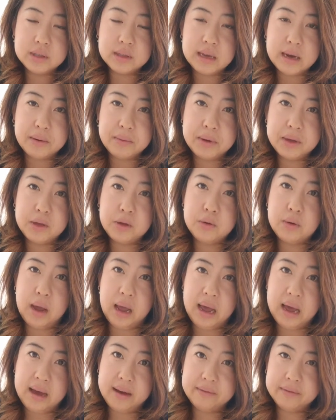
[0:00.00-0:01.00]
So that way you
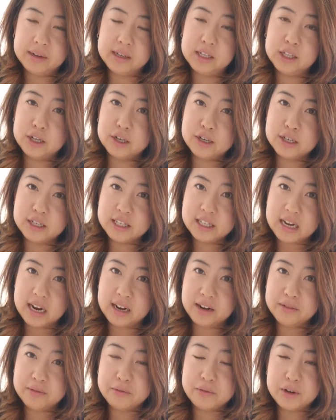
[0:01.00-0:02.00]
have a clear
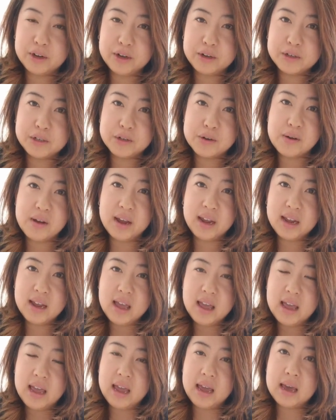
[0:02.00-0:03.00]
sight of what you're doing